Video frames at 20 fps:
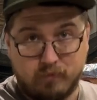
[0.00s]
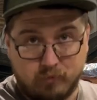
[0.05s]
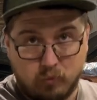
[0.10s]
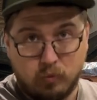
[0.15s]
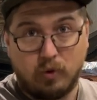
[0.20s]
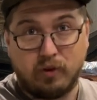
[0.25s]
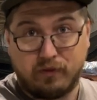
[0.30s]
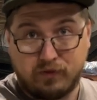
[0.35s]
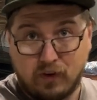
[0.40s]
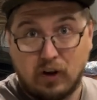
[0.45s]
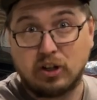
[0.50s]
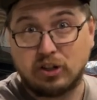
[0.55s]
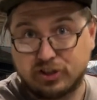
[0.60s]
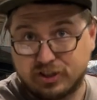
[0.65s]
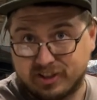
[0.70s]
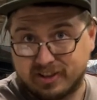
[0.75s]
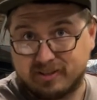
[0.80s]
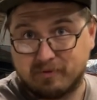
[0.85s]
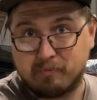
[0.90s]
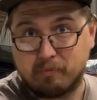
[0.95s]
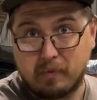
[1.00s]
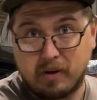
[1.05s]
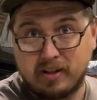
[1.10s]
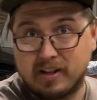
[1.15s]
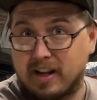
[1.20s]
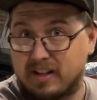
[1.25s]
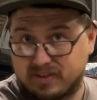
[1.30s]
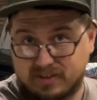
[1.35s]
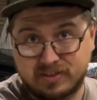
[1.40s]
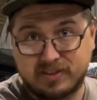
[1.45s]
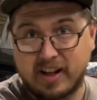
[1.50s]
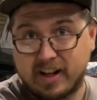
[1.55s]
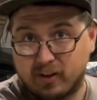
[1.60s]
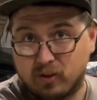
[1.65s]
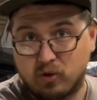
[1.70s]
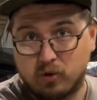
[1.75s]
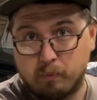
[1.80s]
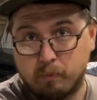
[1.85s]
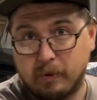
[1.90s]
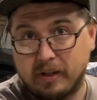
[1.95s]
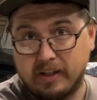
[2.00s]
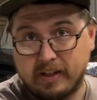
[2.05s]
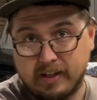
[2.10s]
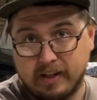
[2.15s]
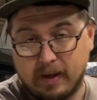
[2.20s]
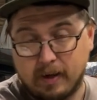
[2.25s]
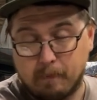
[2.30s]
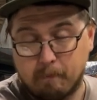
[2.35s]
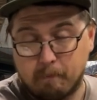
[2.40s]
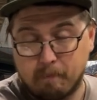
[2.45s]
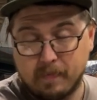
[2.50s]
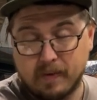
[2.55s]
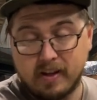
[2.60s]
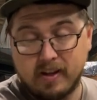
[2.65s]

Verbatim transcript: will function as a standalone PDM,